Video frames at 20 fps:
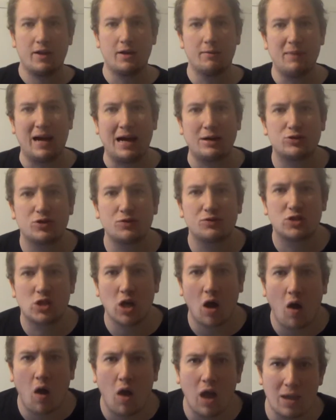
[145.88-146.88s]
The amount of
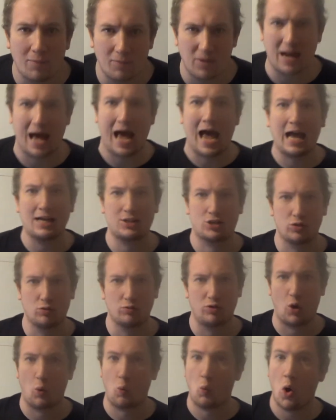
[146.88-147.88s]
time and
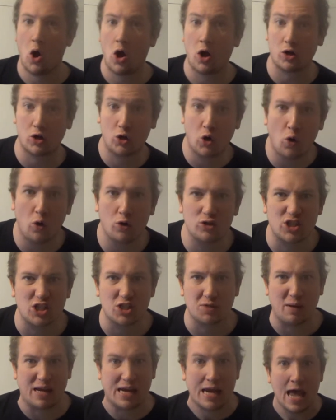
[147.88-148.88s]
hassle that work
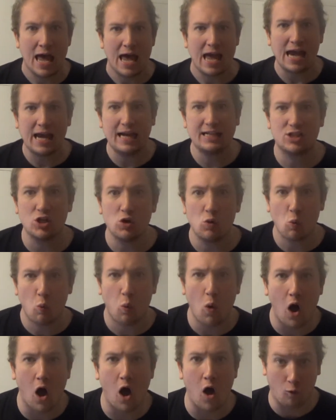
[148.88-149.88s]
causes me isn't
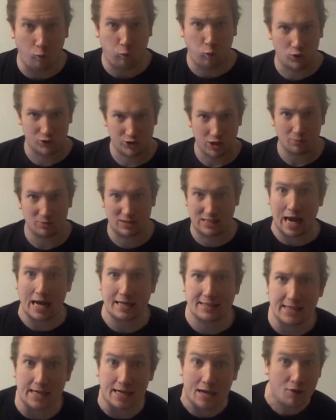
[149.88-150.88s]
worth what I'm
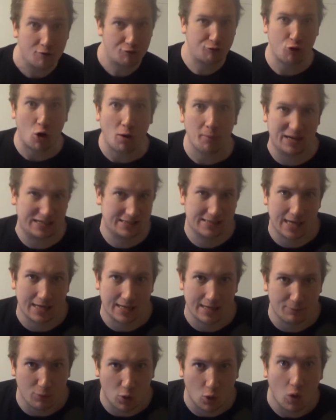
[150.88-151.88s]
getting from it
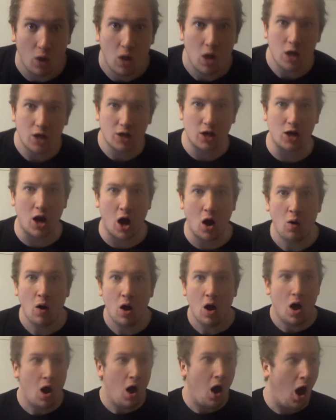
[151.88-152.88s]
anymore. You
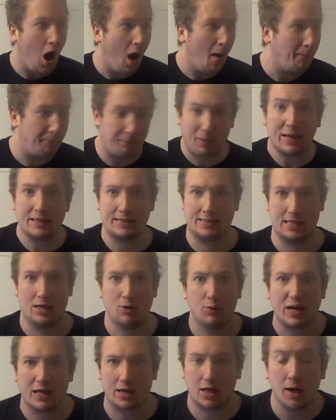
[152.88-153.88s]
know?
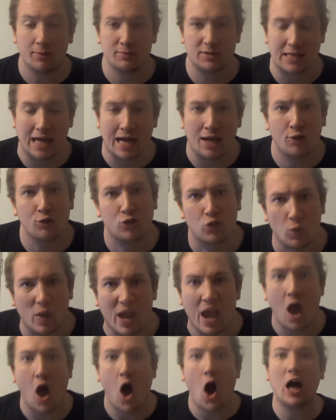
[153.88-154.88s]
Basically, when it comes down to
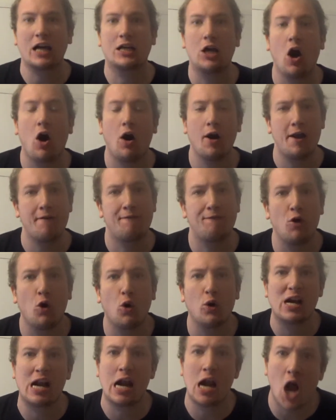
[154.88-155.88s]
it, I can't
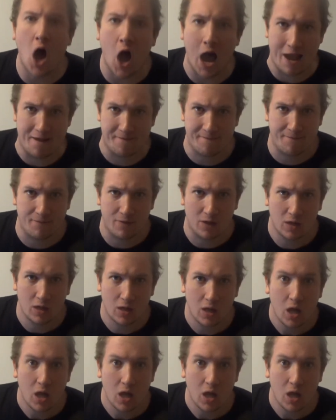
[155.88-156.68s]
afford life.